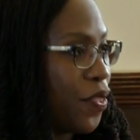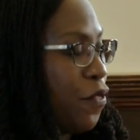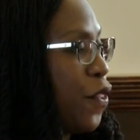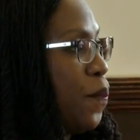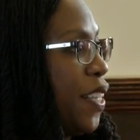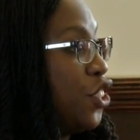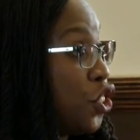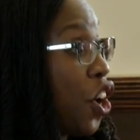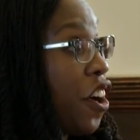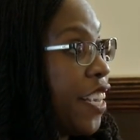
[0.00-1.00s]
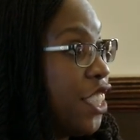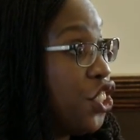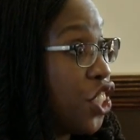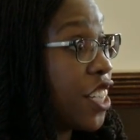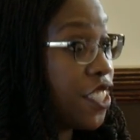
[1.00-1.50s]
from the jarring
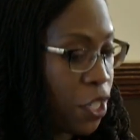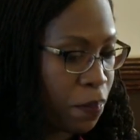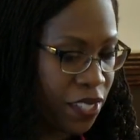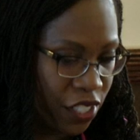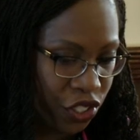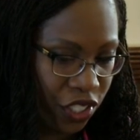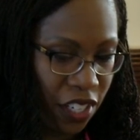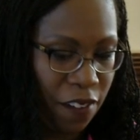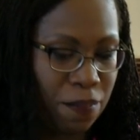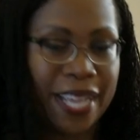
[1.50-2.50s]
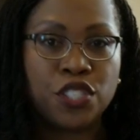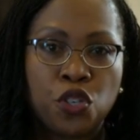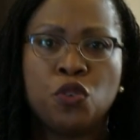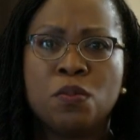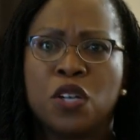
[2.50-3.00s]
juxtaposition of my
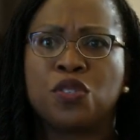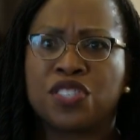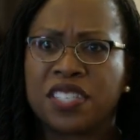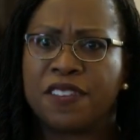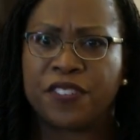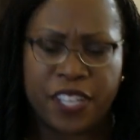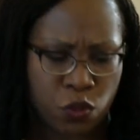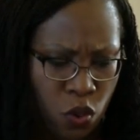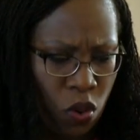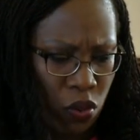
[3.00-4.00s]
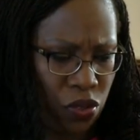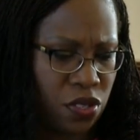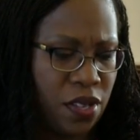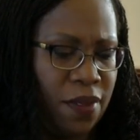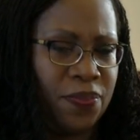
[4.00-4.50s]
two most significant roles,